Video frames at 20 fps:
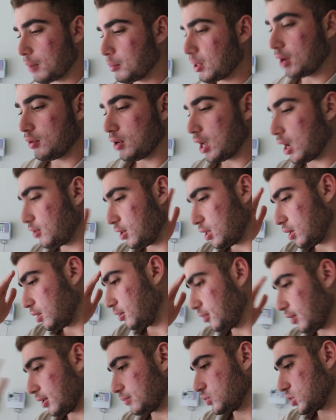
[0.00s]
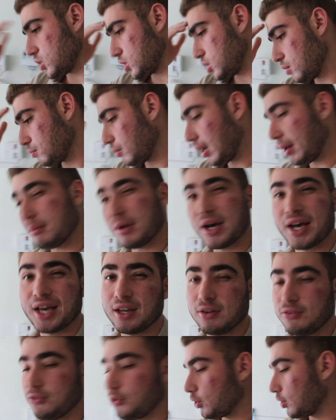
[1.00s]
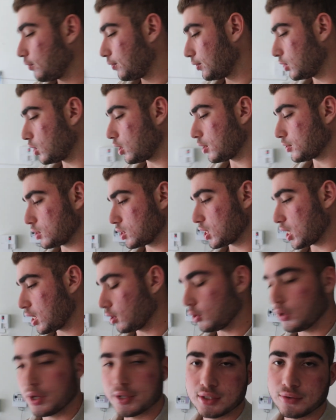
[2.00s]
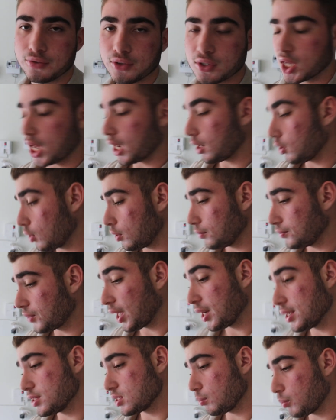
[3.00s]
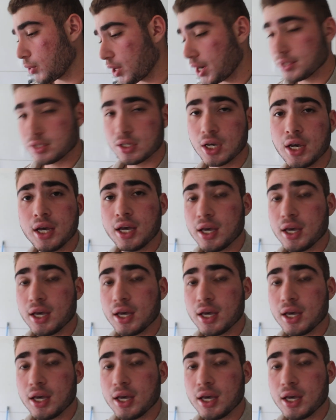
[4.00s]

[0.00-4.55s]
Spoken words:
I mean, I really, just in my mind, $450 is kind of crazy for this. I don't know if that is the price.